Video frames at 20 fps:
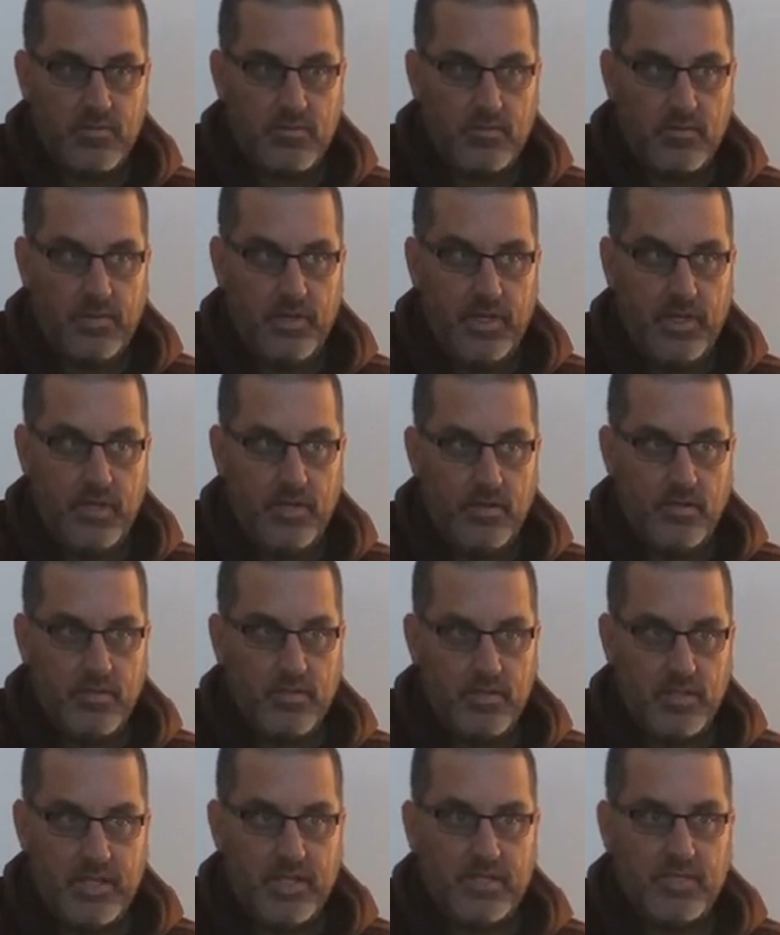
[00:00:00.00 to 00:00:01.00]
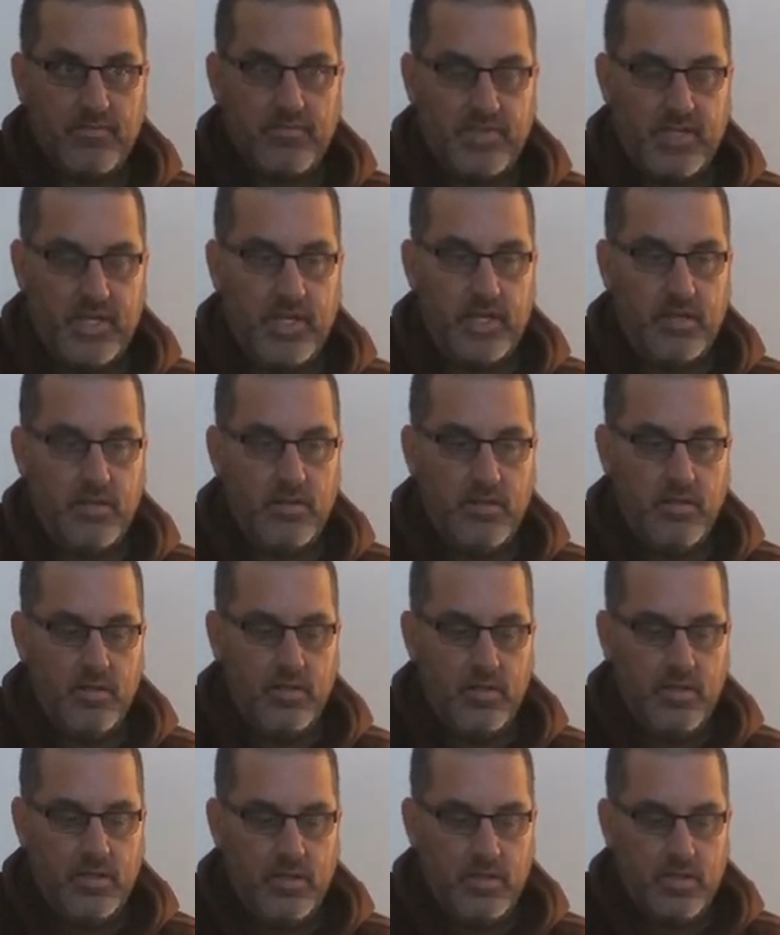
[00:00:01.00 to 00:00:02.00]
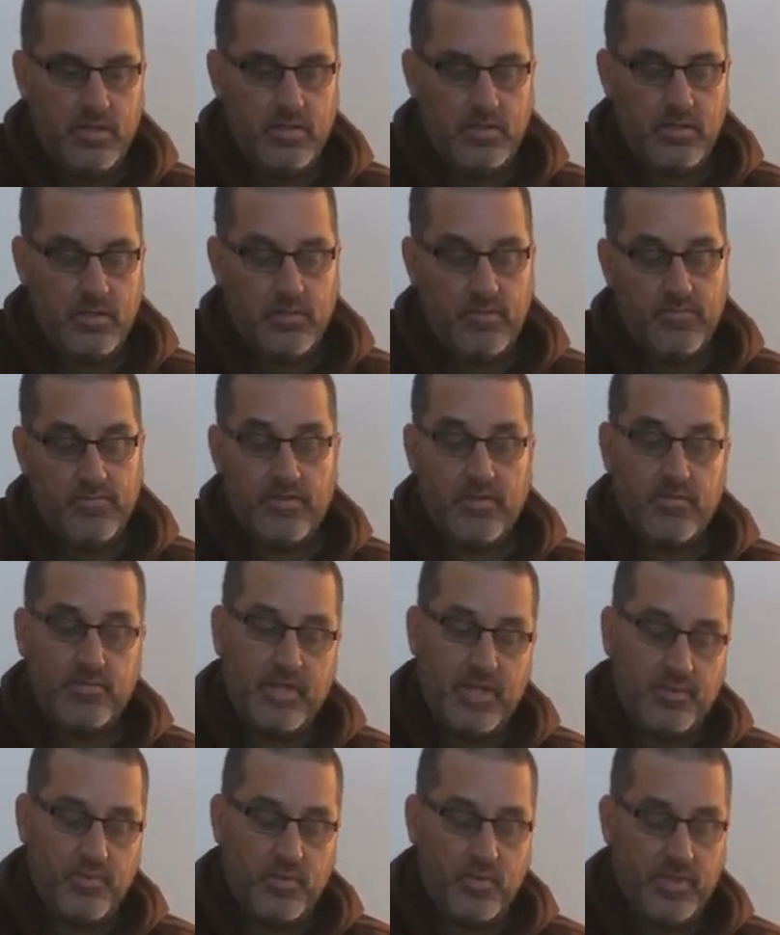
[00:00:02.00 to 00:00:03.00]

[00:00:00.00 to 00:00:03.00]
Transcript: three sets of ten. So from that